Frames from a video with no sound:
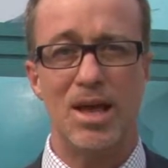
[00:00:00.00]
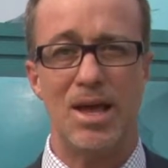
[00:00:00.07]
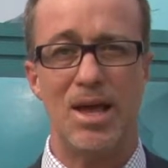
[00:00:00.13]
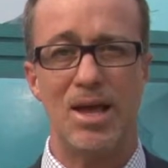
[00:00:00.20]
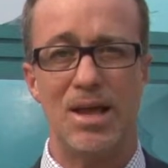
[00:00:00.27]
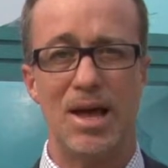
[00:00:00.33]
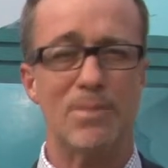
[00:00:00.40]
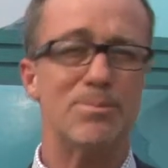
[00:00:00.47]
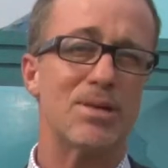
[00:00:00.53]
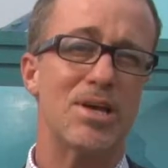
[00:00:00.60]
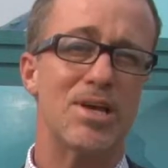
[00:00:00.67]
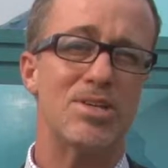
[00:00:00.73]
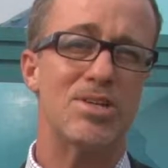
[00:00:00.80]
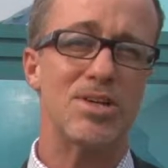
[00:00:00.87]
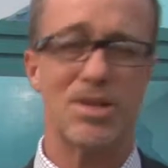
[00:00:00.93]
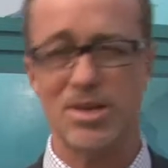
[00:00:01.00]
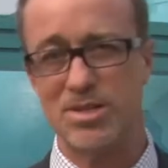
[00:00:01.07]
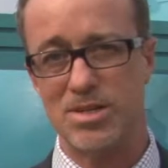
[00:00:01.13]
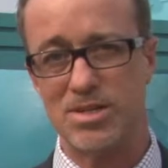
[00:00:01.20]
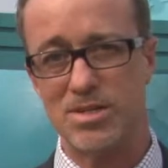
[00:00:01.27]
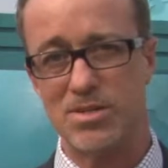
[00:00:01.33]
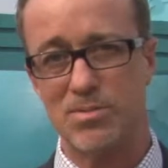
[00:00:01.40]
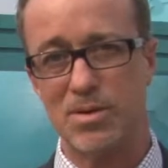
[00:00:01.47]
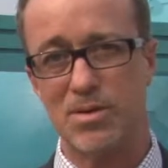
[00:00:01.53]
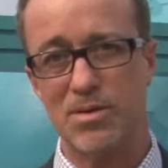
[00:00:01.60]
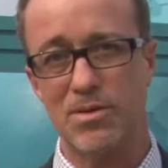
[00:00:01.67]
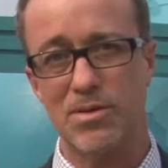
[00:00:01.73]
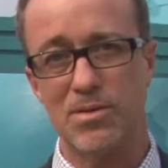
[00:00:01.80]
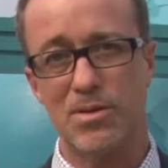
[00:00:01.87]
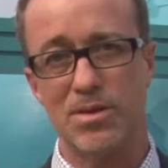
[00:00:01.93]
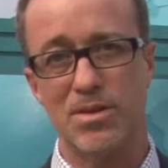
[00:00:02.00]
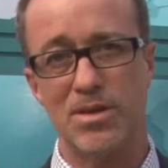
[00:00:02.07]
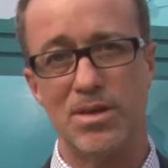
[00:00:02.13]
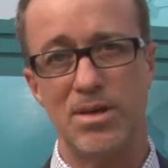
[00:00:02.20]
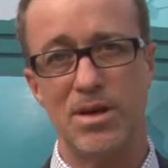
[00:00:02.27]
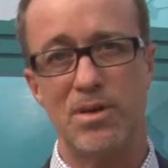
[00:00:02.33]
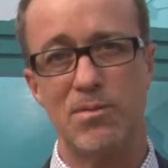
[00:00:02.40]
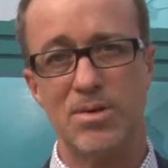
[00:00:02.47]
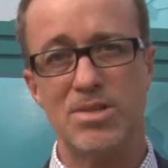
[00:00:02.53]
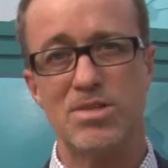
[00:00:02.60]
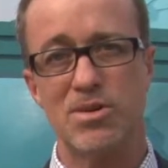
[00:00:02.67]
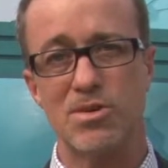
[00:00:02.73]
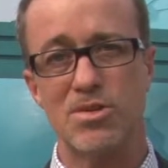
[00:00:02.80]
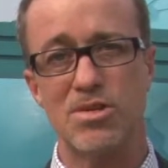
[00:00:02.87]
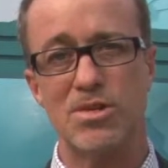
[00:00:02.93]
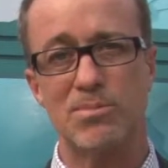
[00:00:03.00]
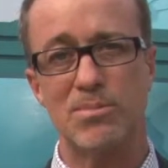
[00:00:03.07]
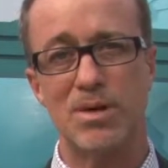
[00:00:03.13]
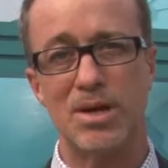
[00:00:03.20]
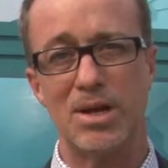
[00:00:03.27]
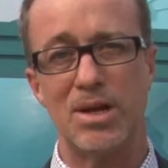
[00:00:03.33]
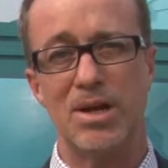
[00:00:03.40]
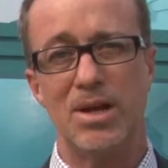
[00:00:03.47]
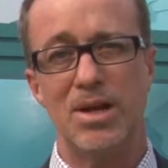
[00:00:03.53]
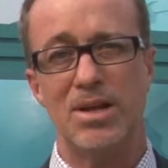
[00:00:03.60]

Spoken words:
and application kitchens, where they're doing the research to bring